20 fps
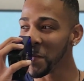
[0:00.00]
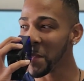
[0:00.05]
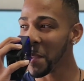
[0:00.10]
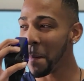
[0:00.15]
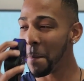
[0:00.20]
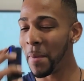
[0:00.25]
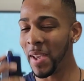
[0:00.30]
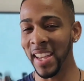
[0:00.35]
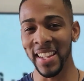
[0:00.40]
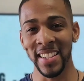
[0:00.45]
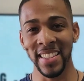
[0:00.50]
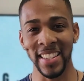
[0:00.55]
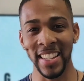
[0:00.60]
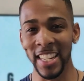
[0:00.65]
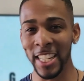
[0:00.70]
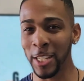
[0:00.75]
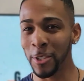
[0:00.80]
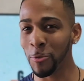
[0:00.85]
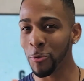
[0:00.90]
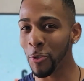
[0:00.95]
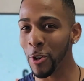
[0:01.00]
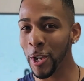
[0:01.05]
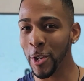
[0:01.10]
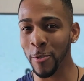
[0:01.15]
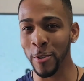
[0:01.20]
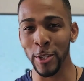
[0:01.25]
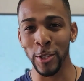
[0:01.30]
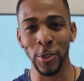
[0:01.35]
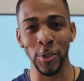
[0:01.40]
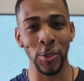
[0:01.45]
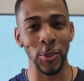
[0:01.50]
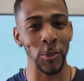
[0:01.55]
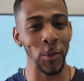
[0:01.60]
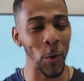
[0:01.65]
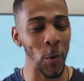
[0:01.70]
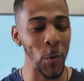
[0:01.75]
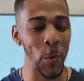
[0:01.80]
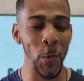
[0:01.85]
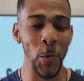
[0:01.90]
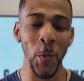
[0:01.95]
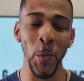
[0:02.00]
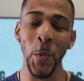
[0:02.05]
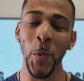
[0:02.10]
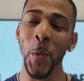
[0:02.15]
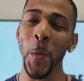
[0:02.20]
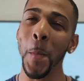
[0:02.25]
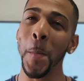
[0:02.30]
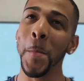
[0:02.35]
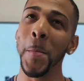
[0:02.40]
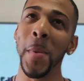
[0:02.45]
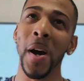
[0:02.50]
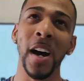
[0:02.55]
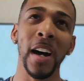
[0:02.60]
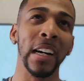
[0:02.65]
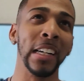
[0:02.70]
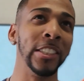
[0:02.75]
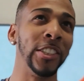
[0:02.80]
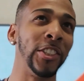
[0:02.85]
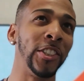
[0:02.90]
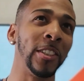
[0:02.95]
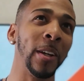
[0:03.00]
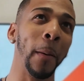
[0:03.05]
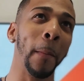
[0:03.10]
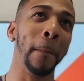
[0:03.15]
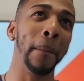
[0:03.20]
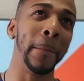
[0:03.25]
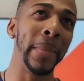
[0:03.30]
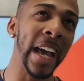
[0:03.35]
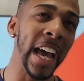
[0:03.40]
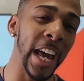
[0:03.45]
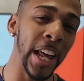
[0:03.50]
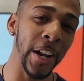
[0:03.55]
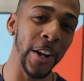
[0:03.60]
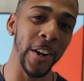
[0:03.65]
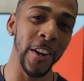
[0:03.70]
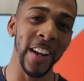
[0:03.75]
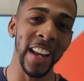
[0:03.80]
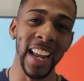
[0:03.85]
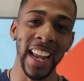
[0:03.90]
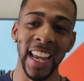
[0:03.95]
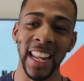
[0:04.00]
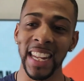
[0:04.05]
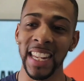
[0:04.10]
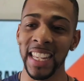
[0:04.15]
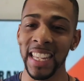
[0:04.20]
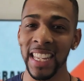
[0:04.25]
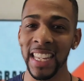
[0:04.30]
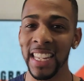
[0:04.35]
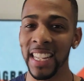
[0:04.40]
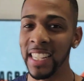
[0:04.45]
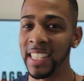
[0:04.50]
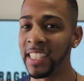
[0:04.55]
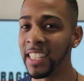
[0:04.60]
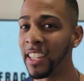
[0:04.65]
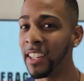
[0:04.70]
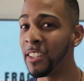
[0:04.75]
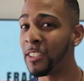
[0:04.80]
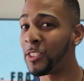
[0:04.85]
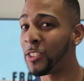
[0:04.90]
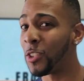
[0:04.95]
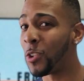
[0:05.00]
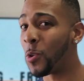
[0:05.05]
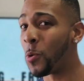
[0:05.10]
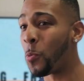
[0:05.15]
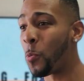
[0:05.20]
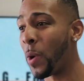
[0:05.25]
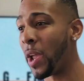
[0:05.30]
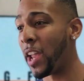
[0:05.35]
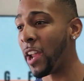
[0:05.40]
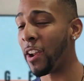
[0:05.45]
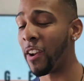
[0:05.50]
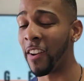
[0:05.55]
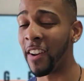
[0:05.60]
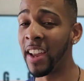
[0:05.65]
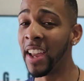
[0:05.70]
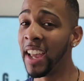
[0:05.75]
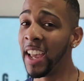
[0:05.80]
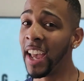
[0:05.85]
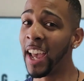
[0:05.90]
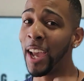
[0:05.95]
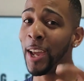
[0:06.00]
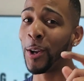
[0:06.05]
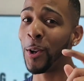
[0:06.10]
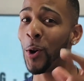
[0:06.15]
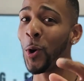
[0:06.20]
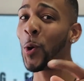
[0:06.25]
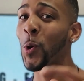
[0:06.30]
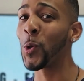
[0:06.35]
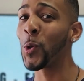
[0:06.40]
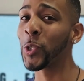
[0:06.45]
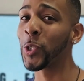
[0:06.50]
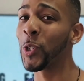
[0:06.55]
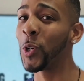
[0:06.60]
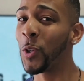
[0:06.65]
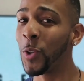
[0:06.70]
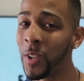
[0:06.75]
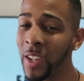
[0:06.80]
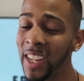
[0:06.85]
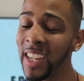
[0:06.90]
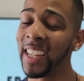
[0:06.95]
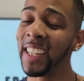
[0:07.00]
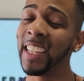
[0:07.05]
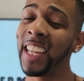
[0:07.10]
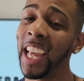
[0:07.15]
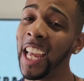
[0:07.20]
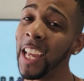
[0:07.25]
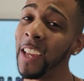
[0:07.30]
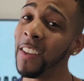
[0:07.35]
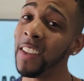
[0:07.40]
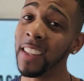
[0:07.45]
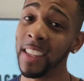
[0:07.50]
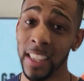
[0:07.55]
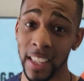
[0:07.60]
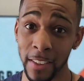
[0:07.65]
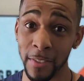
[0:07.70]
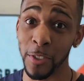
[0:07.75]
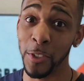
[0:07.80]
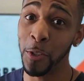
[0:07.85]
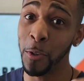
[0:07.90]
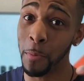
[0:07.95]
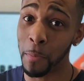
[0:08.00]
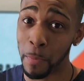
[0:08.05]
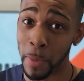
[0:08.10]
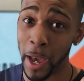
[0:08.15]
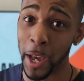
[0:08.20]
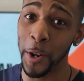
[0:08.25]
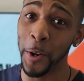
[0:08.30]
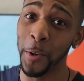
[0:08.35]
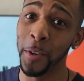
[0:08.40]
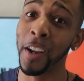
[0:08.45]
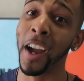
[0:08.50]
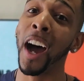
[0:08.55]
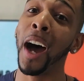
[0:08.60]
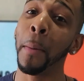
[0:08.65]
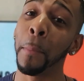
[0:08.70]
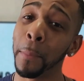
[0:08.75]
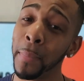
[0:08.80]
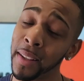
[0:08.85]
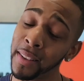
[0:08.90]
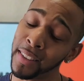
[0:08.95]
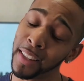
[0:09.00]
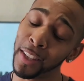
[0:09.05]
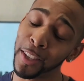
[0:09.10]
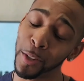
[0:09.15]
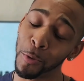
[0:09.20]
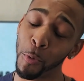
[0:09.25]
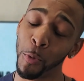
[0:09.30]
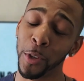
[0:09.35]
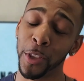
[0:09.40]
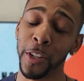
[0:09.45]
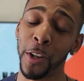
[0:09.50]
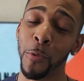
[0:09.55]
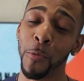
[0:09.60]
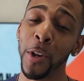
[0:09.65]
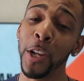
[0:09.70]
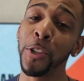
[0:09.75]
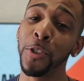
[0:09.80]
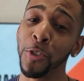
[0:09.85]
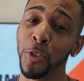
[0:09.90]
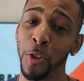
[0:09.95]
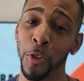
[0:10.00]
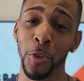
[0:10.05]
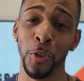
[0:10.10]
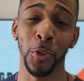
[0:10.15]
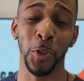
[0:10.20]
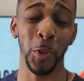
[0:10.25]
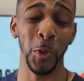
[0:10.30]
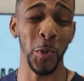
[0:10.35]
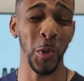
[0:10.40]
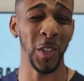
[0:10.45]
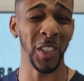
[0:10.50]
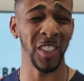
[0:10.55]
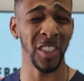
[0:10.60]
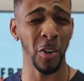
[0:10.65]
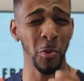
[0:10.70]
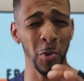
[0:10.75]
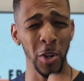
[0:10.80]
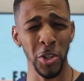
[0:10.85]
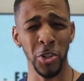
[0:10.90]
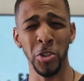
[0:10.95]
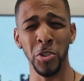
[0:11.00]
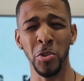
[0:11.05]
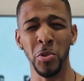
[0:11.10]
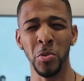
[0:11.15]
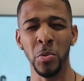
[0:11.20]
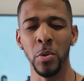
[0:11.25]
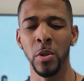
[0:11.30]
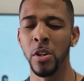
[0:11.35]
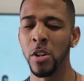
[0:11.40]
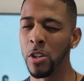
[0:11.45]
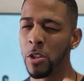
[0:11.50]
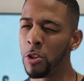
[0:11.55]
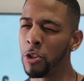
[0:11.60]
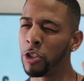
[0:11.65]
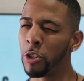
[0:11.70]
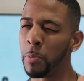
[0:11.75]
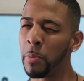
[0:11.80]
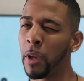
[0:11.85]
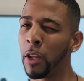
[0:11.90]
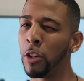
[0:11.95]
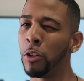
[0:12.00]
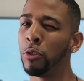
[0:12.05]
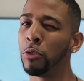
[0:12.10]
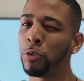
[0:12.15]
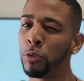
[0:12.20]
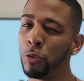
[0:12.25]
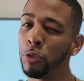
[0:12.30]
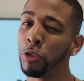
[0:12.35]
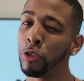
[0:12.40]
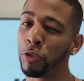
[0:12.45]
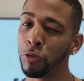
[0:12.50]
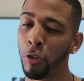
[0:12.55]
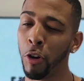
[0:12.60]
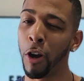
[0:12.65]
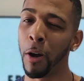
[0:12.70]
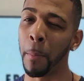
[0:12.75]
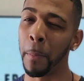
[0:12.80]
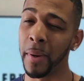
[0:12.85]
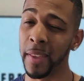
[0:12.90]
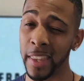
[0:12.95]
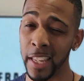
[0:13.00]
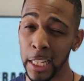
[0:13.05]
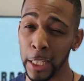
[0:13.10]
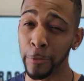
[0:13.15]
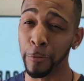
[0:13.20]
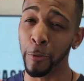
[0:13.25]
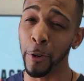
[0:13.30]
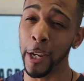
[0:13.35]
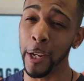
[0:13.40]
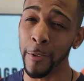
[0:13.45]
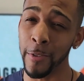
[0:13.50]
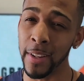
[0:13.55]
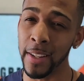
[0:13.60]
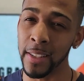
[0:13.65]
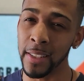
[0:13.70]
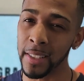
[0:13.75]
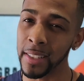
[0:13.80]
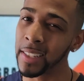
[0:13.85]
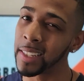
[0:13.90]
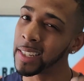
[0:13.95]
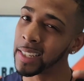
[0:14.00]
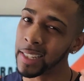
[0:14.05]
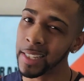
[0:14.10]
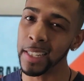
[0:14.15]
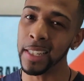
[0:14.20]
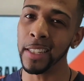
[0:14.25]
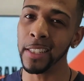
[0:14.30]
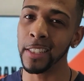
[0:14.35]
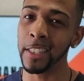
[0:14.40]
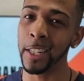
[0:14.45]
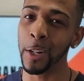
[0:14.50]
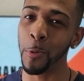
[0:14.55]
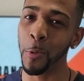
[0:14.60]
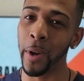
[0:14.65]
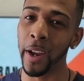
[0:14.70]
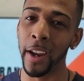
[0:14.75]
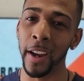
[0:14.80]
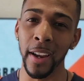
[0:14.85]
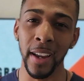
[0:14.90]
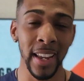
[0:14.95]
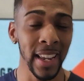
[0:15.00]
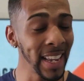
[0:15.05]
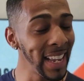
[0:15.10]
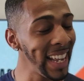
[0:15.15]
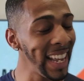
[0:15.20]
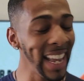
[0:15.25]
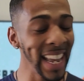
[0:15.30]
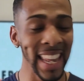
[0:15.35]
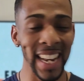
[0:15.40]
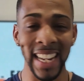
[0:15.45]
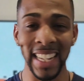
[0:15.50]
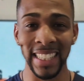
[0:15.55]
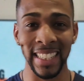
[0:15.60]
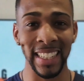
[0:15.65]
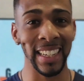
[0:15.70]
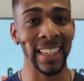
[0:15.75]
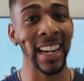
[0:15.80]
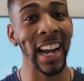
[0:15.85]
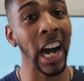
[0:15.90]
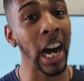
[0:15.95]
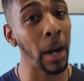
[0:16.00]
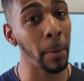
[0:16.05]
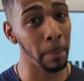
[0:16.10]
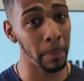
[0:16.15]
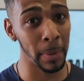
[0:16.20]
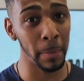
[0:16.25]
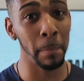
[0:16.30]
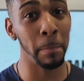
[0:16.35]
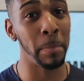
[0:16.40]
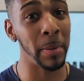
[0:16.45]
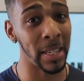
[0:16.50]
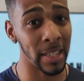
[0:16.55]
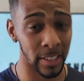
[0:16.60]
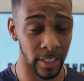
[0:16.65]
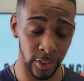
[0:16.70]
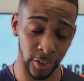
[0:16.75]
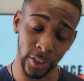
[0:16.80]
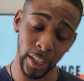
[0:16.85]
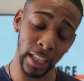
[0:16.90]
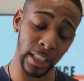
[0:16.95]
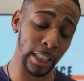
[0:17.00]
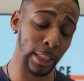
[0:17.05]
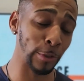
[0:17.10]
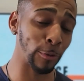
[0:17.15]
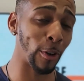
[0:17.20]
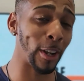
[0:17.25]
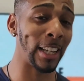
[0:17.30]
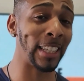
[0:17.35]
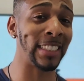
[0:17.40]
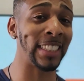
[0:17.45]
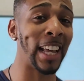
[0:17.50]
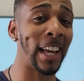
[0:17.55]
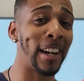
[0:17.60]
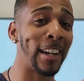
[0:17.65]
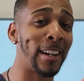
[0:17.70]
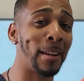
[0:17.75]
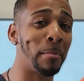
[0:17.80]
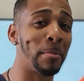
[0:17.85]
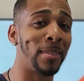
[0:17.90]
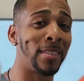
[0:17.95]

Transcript: made this fragrance so much better and easier to wear, and also gives you better compliment than what the original used to do, because the original used to be a little too strong. But this fragrance, easy to wear, and it's a compliment beast. Check this fragrance out at number